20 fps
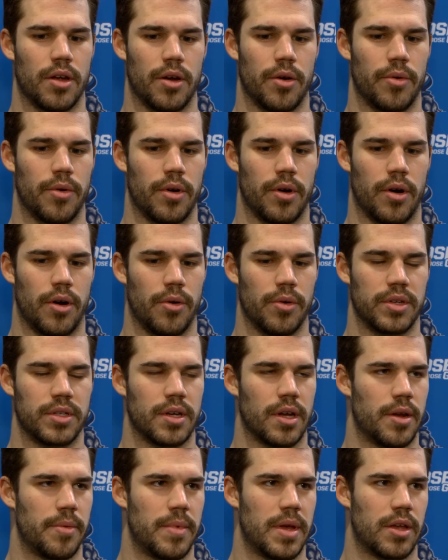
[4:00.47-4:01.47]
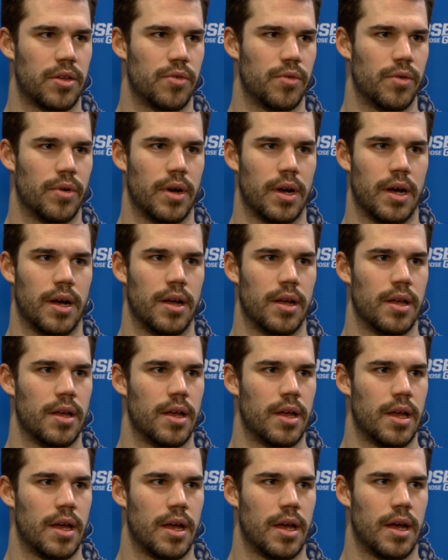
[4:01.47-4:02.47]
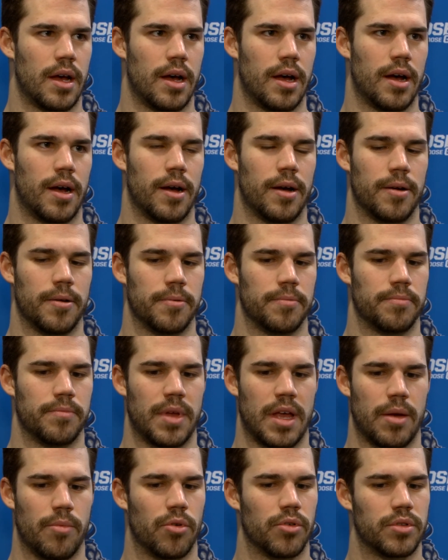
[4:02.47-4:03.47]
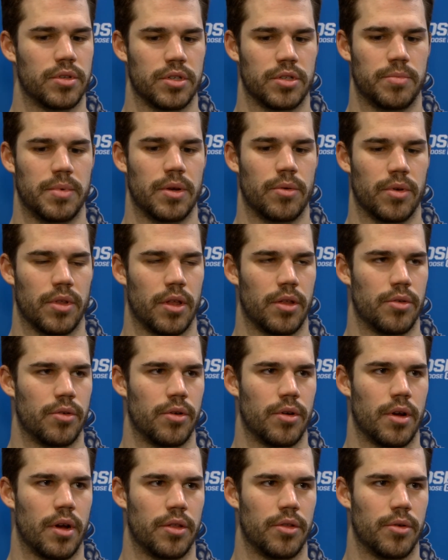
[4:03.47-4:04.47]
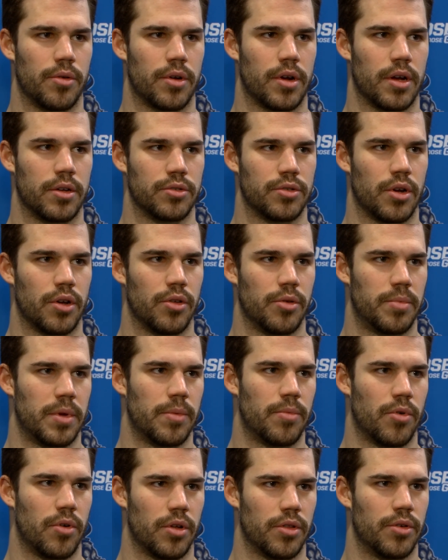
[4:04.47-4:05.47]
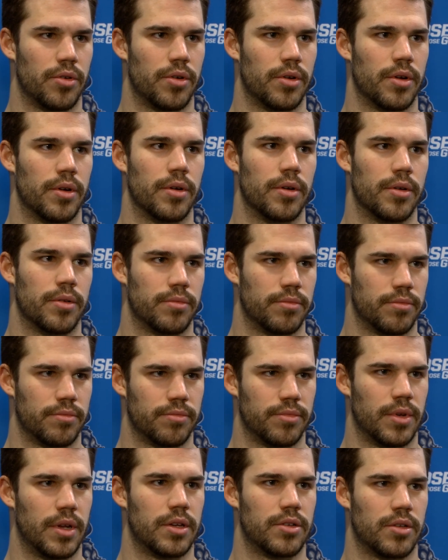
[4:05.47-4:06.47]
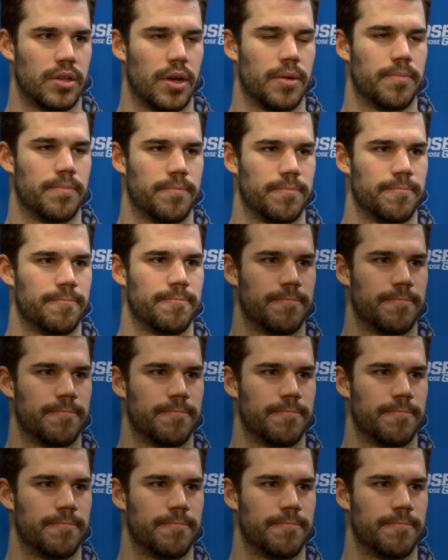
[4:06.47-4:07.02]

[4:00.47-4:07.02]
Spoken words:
always gonna make you able to speak with other country, other people, other nation. Yeah.